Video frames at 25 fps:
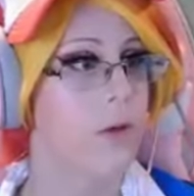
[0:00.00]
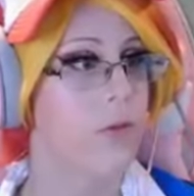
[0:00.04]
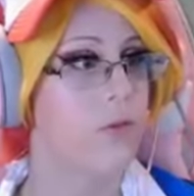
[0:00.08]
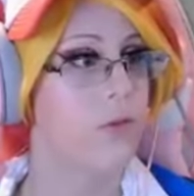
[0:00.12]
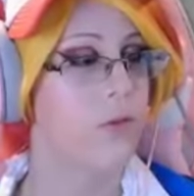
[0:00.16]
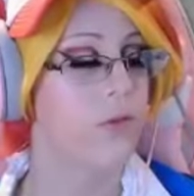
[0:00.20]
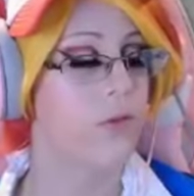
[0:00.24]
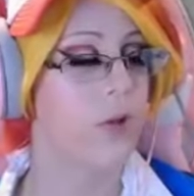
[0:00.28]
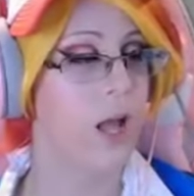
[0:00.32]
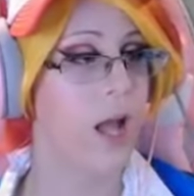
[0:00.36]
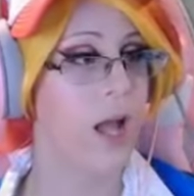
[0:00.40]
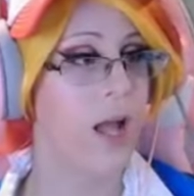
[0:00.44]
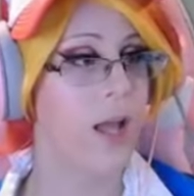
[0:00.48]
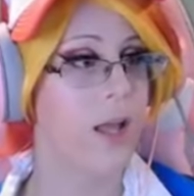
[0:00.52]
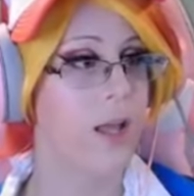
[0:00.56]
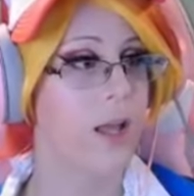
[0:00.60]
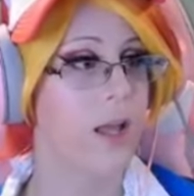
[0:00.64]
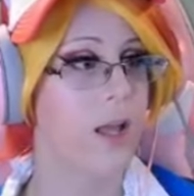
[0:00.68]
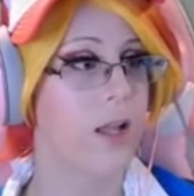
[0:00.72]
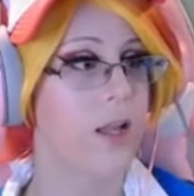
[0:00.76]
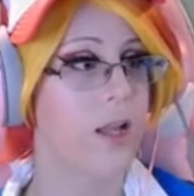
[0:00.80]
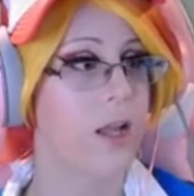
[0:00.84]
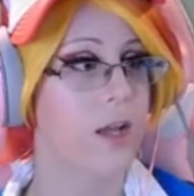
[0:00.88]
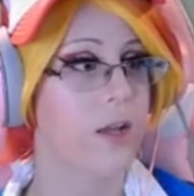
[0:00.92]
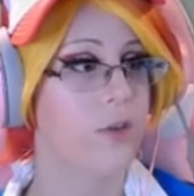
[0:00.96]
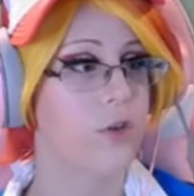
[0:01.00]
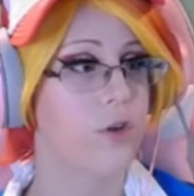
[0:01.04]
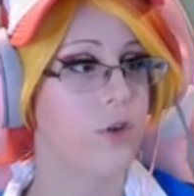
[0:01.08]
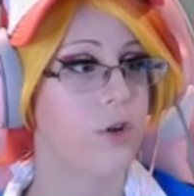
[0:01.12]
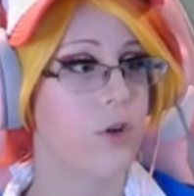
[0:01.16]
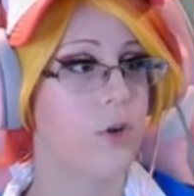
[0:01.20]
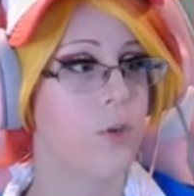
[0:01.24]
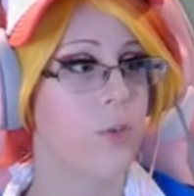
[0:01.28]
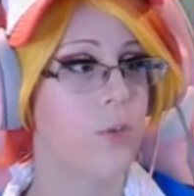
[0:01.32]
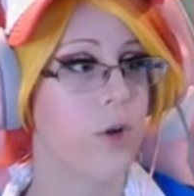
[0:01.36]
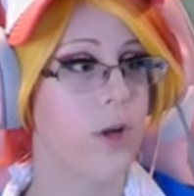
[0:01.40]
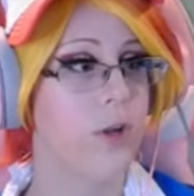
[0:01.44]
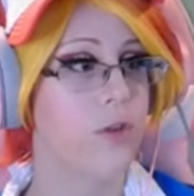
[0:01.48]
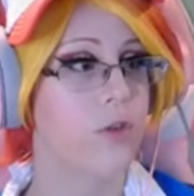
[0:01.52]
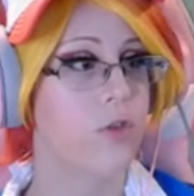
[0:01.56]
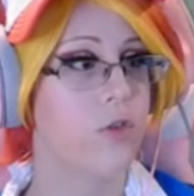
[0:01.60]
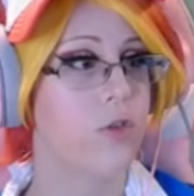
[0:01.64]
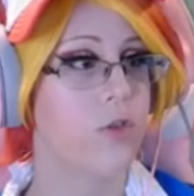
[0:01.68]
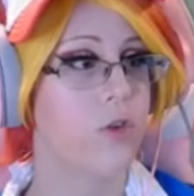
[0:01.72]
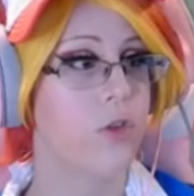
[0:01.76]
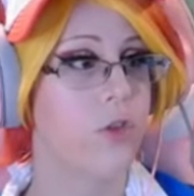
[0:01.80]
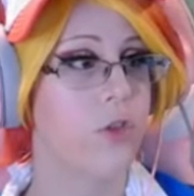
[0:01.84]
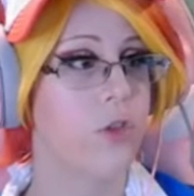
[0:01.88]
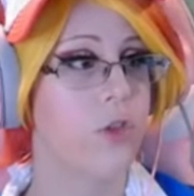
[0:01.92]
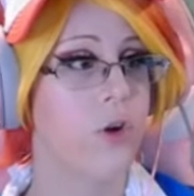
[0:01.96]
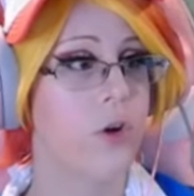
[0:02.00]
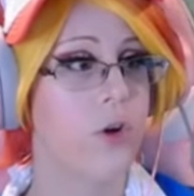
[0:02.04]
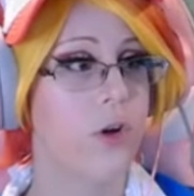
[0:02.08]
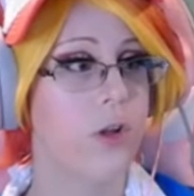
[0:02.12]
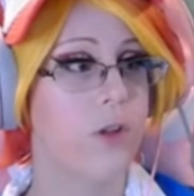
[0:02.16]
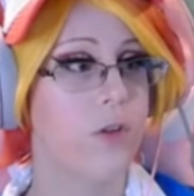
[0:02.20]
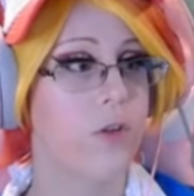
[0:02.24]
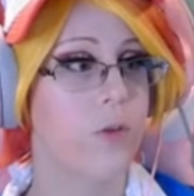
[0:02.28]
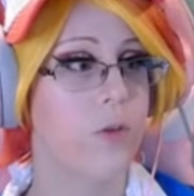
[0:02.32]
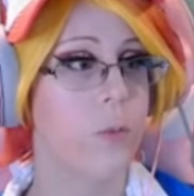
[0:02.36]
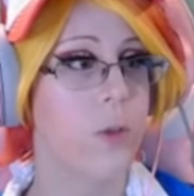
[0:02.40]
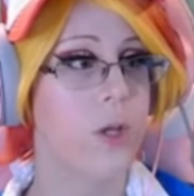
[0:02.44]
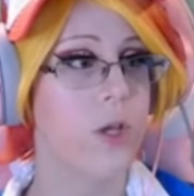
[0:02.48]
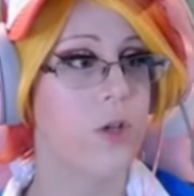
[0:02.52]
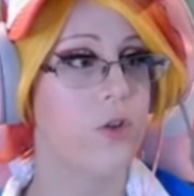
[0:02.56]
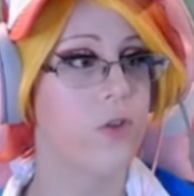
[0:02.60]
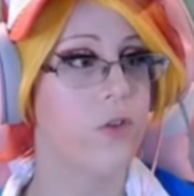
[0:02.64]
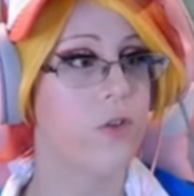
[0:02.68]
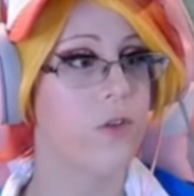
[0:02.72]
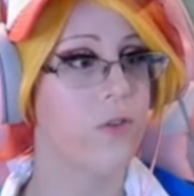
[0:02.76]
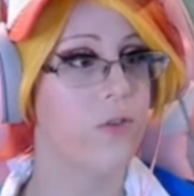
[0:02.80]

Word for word: Flying Collector, you registered 30 species of